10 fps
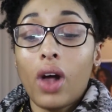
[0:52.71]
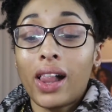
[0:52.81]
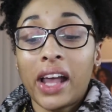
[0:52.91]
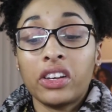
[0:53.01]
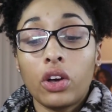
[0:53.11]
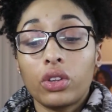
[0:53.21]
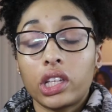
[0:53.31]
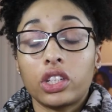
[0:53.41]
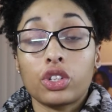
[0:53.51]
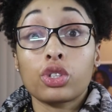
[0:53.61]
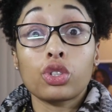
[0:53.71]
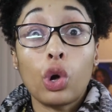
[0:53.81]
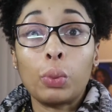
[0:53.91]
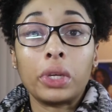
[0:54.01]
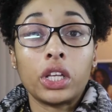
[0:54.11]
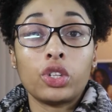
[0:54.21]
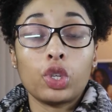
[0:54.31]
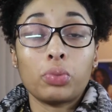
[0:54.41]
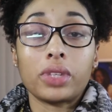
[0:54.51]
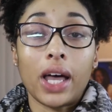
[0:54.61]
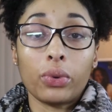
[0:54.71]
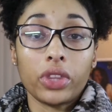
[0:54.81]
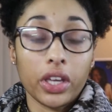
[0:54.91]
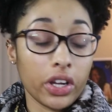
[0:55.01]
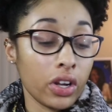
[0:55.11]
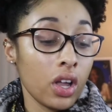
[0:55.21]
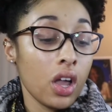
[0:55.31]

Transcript: while I know that there's so many dupes out there,